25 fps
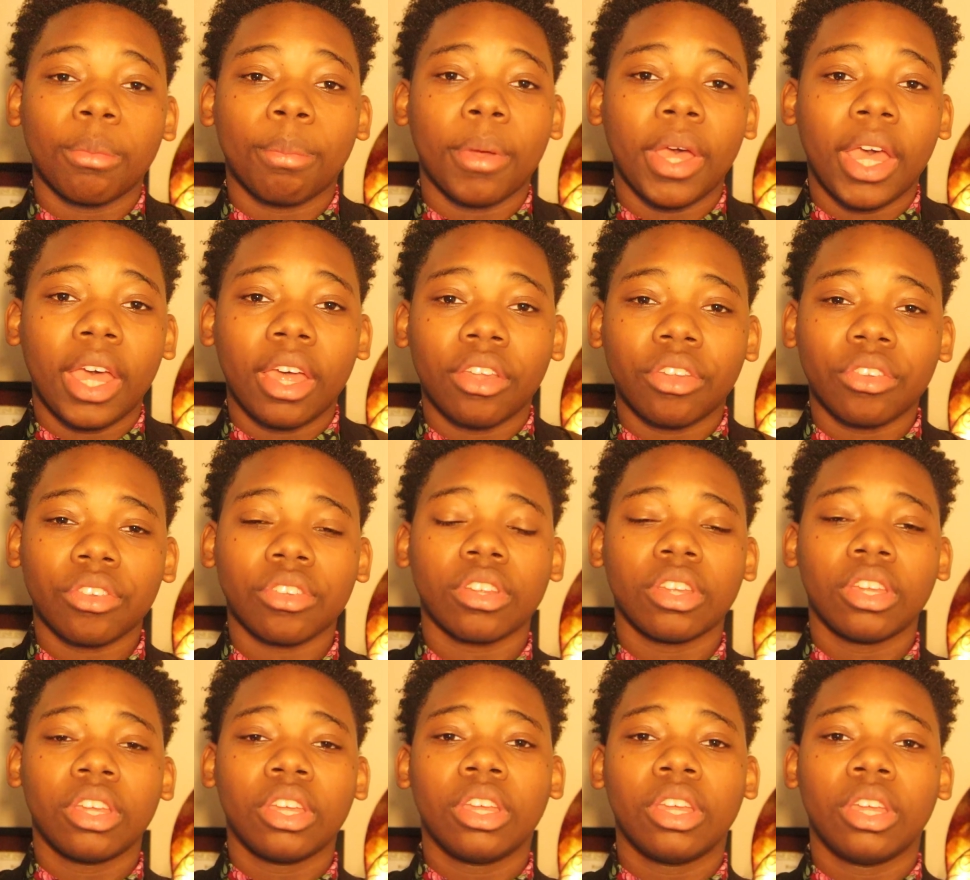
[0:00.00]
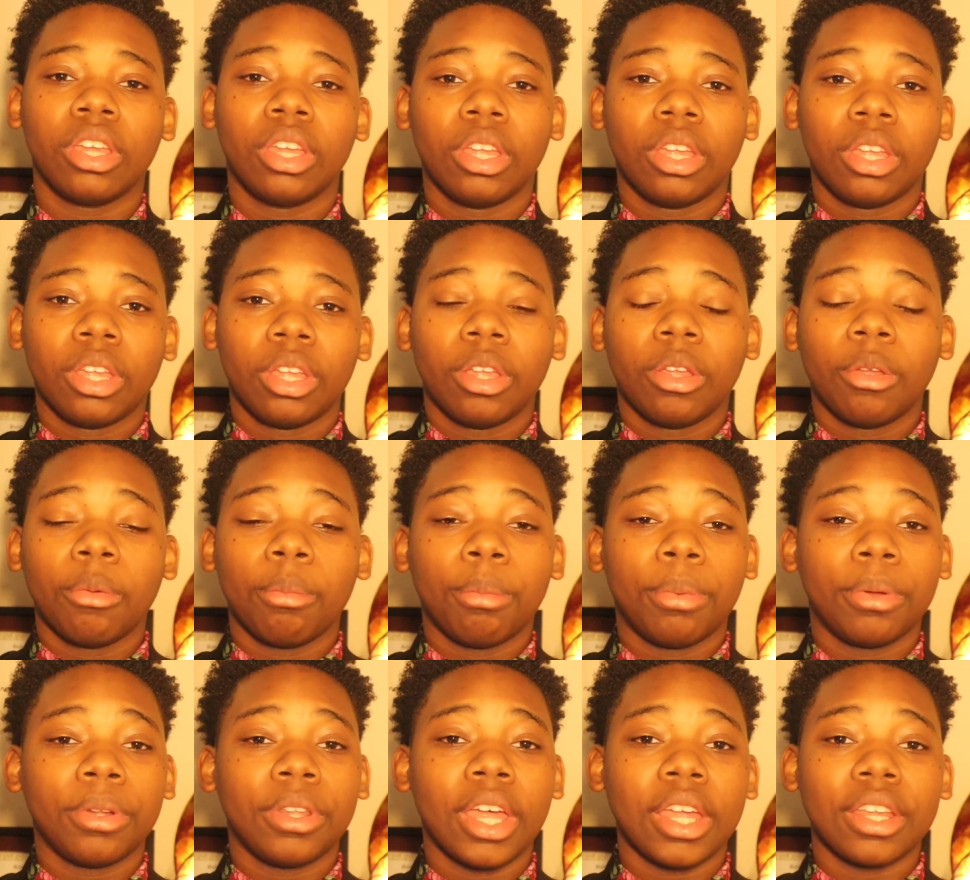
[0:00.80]
past,
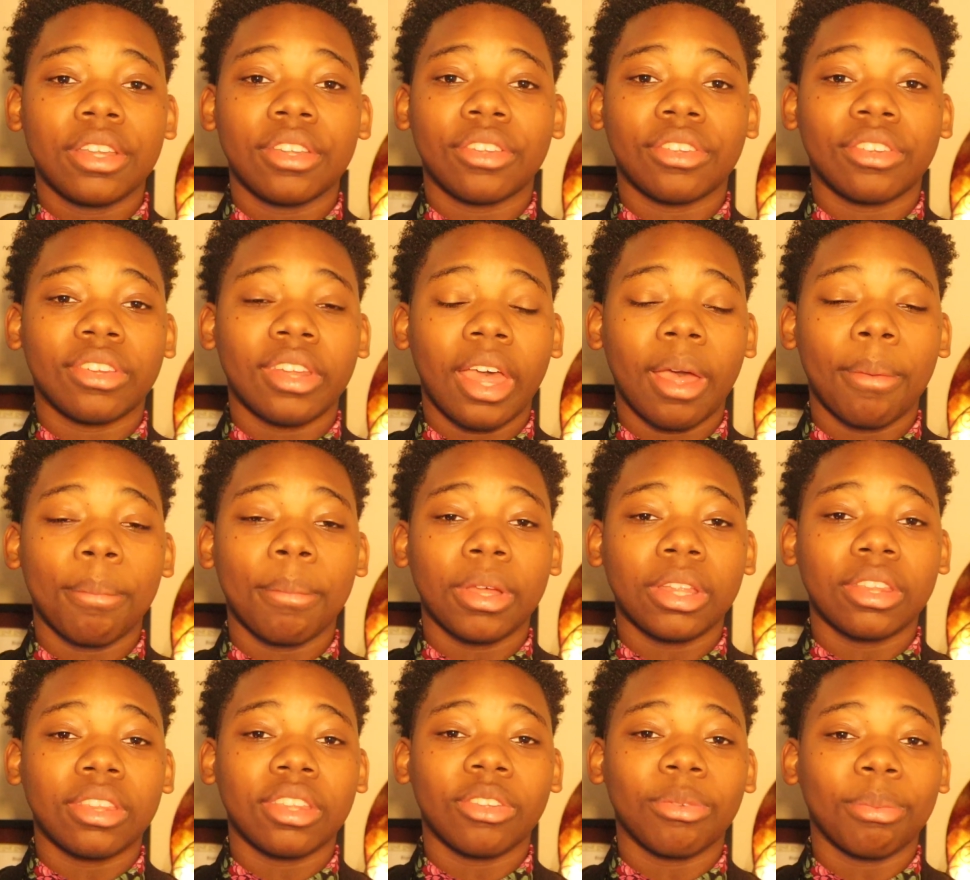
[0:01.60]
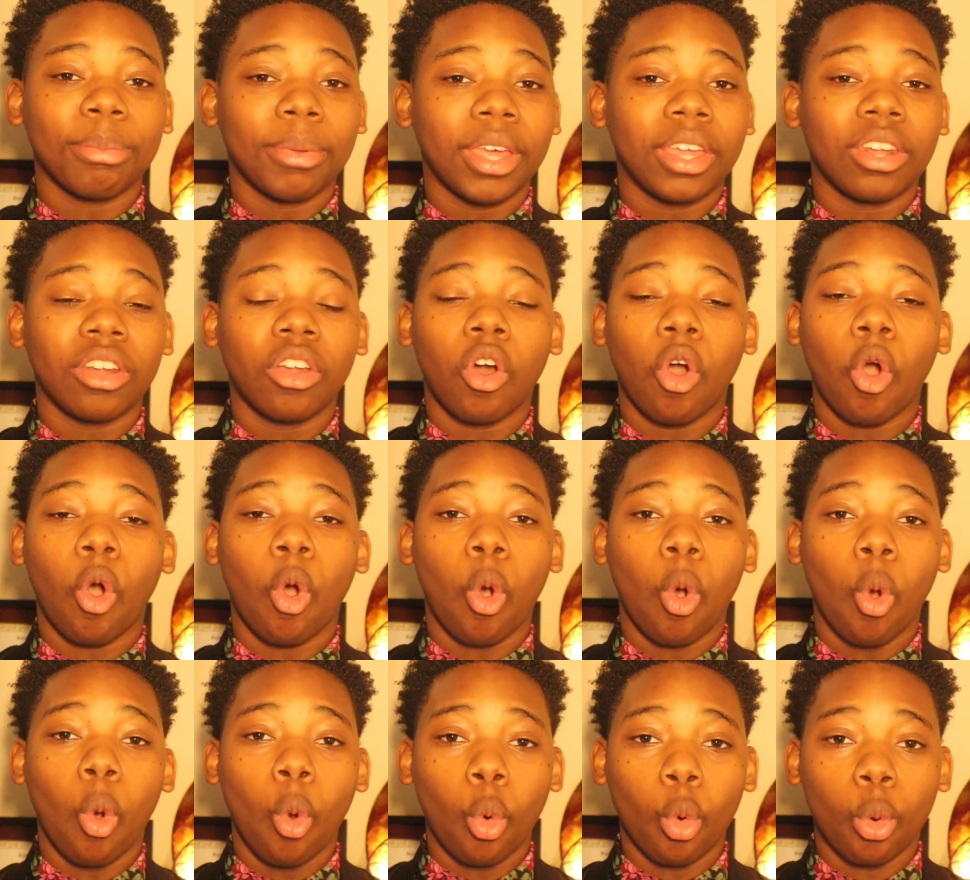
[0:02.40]
but that does not make this man a
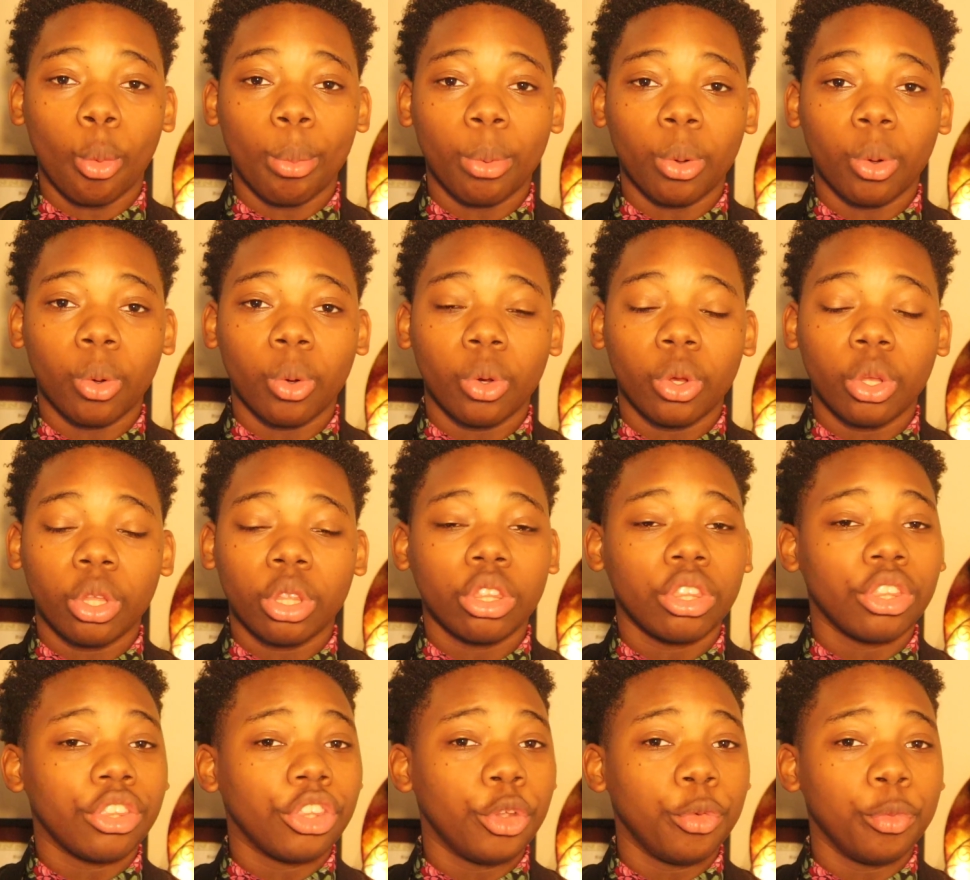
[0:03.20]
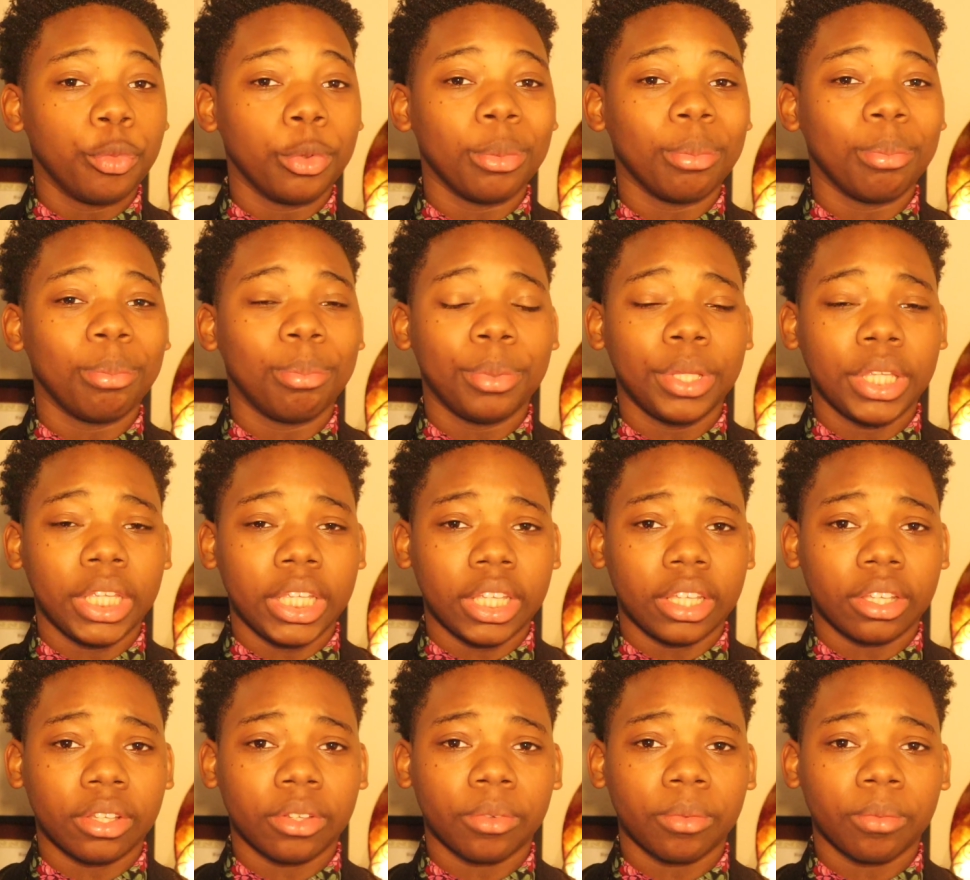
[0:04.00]
horrible human
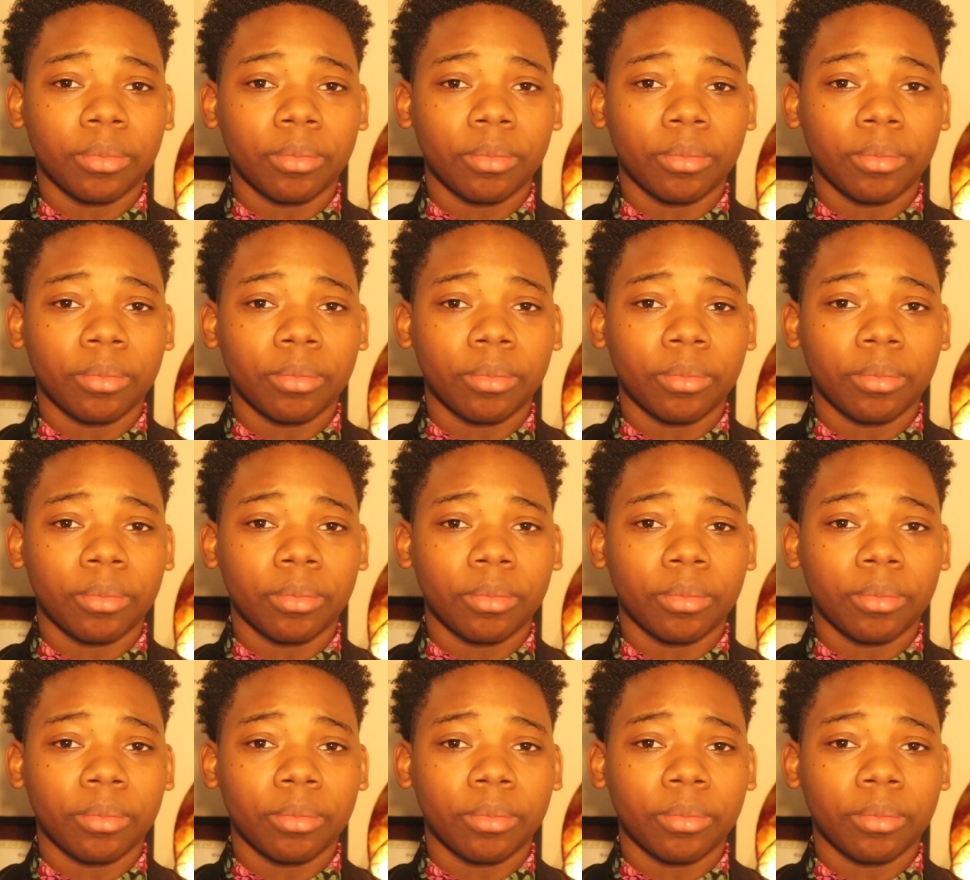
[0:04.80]
being.